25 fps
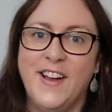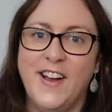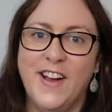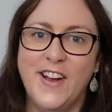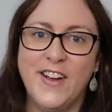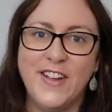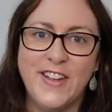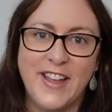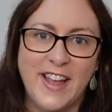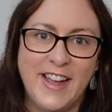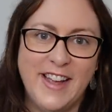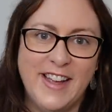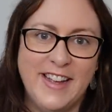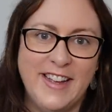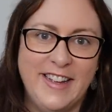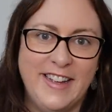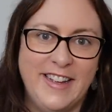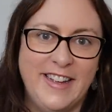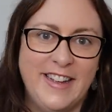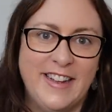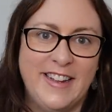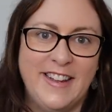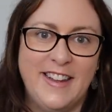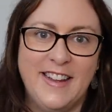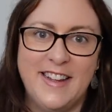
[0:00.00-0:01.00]

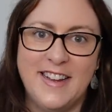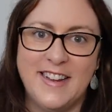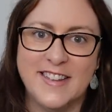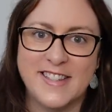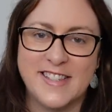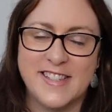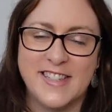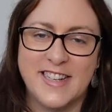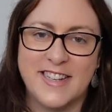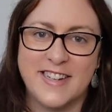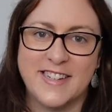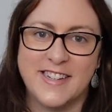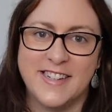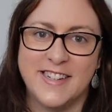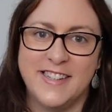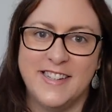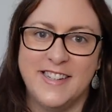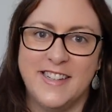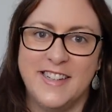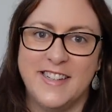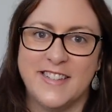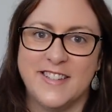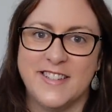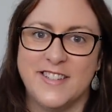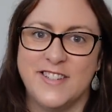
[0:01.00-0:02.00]
Okay, last section.
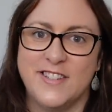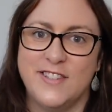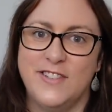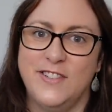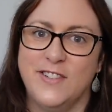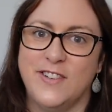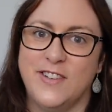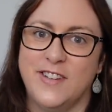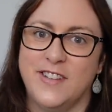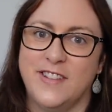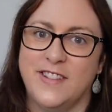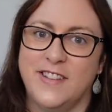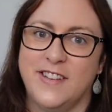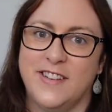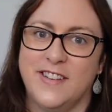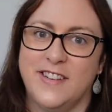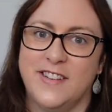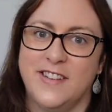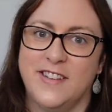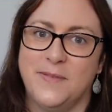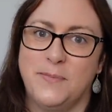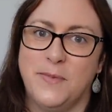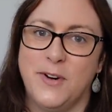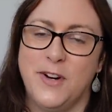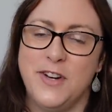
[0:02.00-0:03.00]
Let's look at
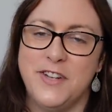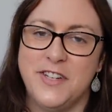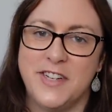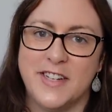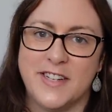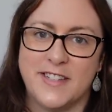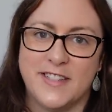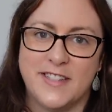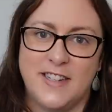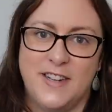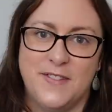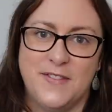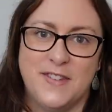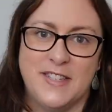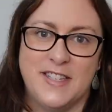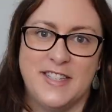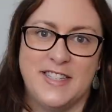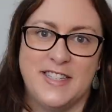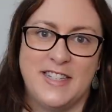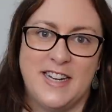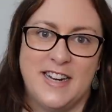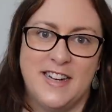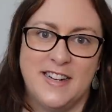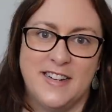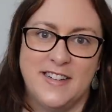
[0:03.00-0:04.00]
the projects I've
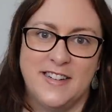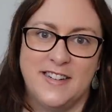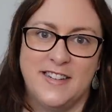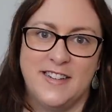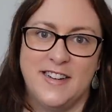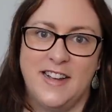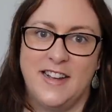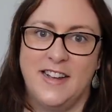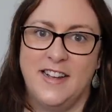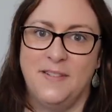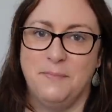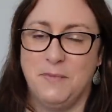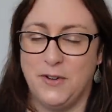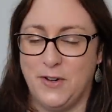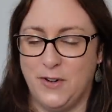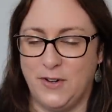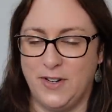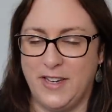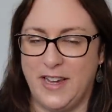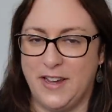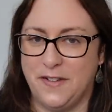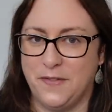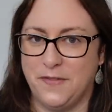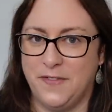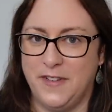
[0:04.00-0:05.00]
started but
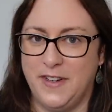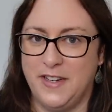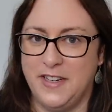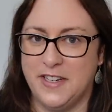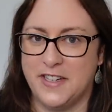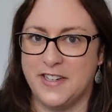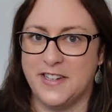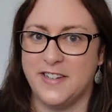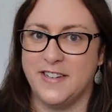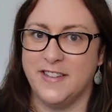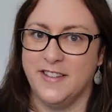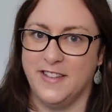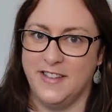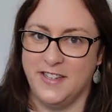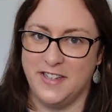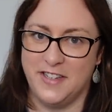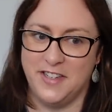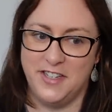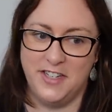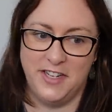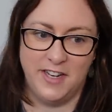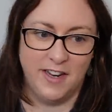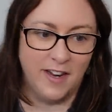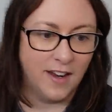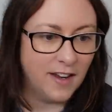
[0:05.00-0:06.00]
not yet finished
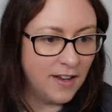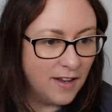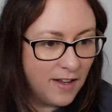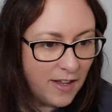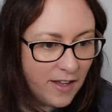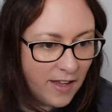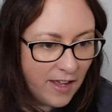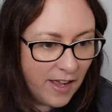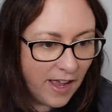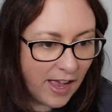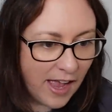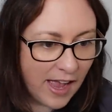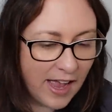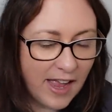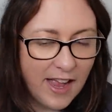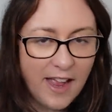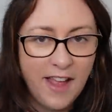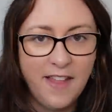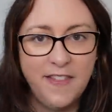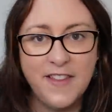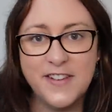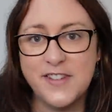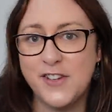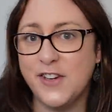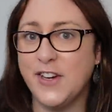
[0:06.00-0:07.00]
this year.
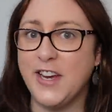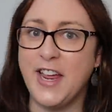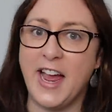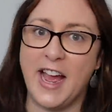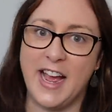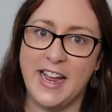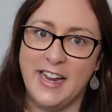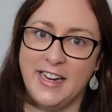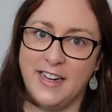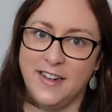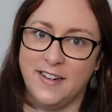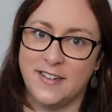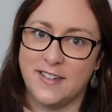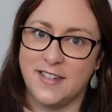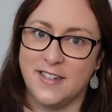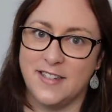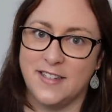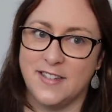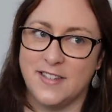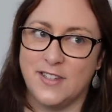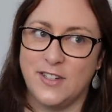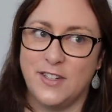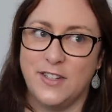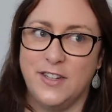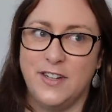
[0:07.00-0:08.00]
And there's only 8.
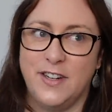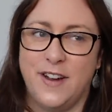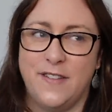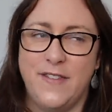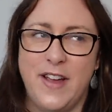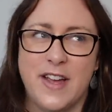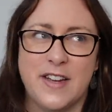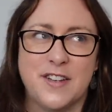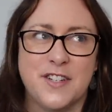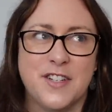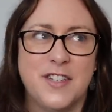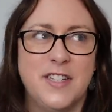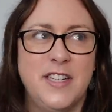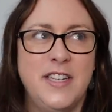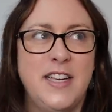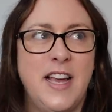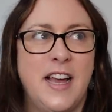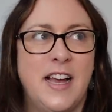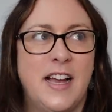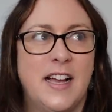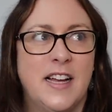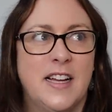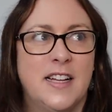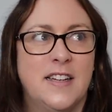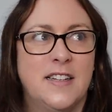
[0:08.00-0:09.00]
So I've actually
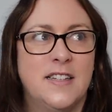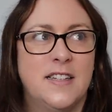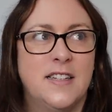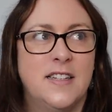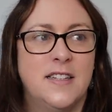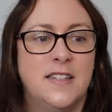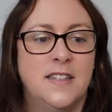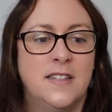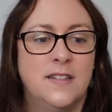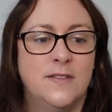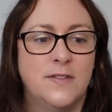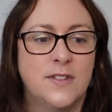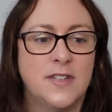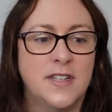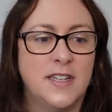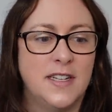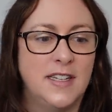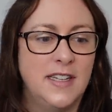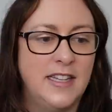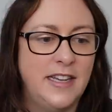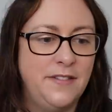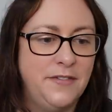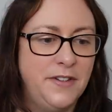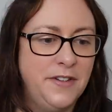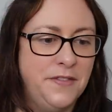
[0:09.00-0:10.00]
had... was it
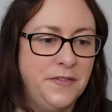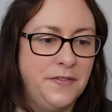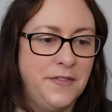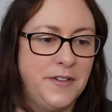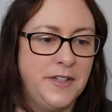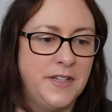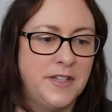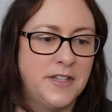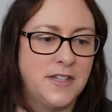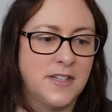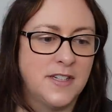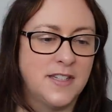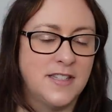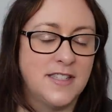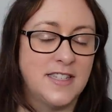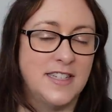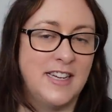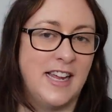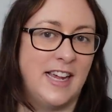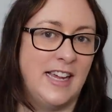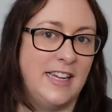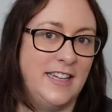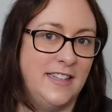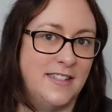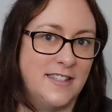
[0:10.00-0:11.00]
11 finishes
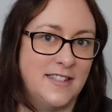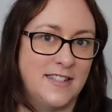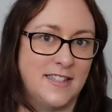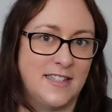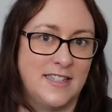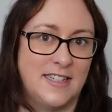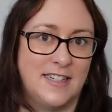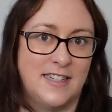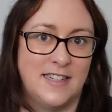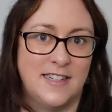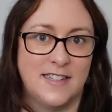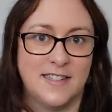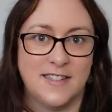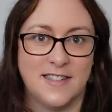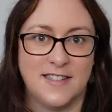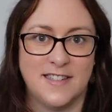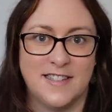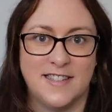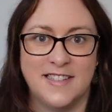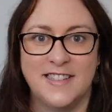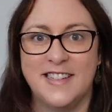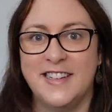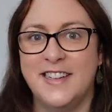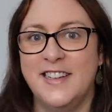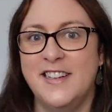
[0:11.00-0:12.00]
and 8
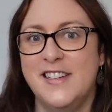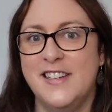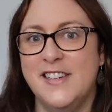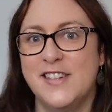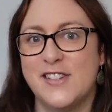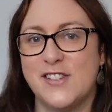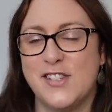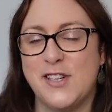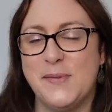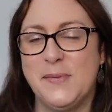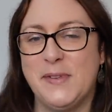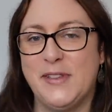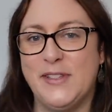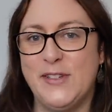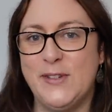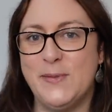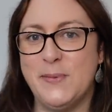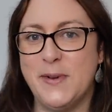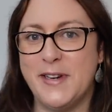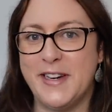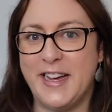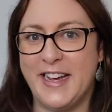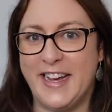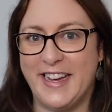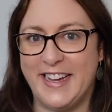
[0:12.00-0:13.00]
starts? So I'm a little
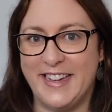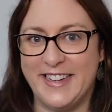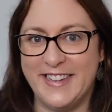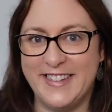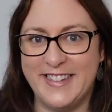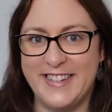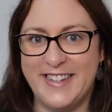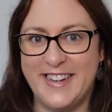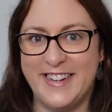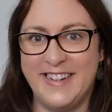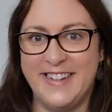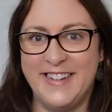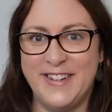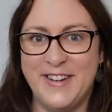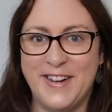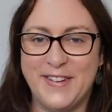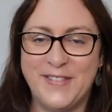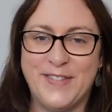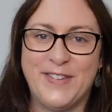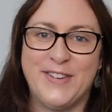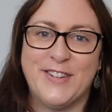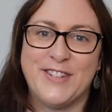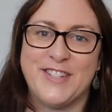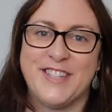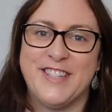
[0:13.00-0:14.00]
bit ahead.
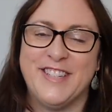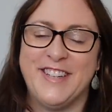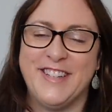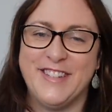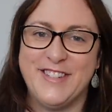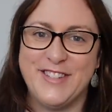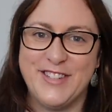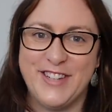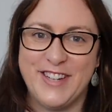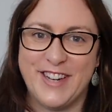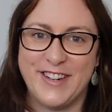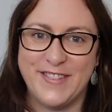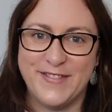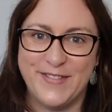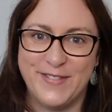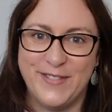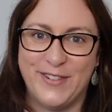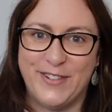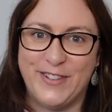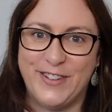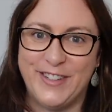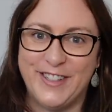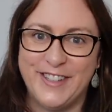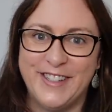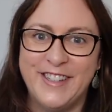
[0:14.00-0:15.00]
Unfortunately, I do have
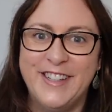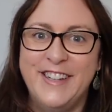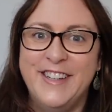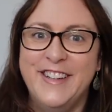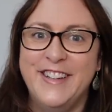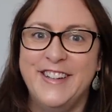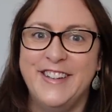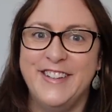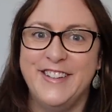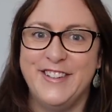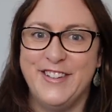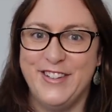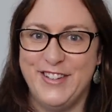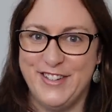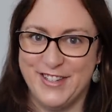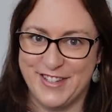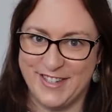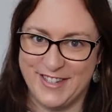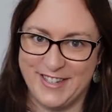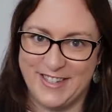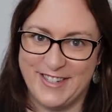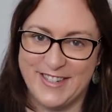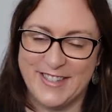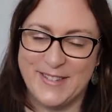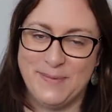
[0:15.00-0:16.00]
more new
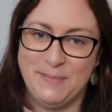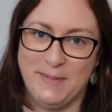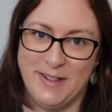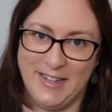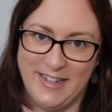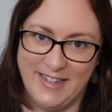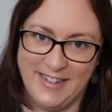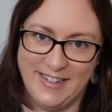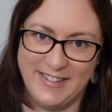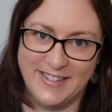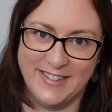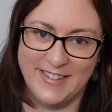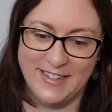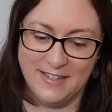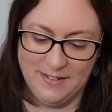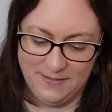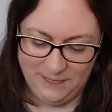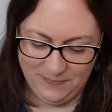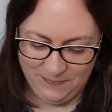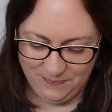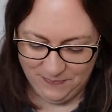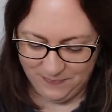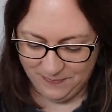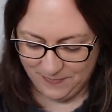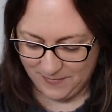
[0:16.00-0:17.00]
starts planned.
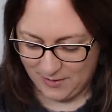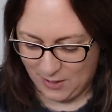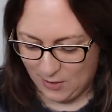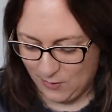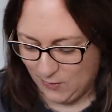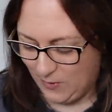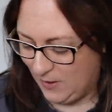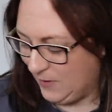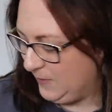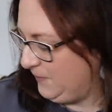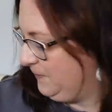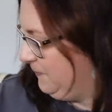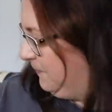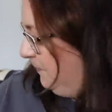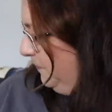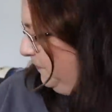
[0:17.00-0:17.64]
Oh well.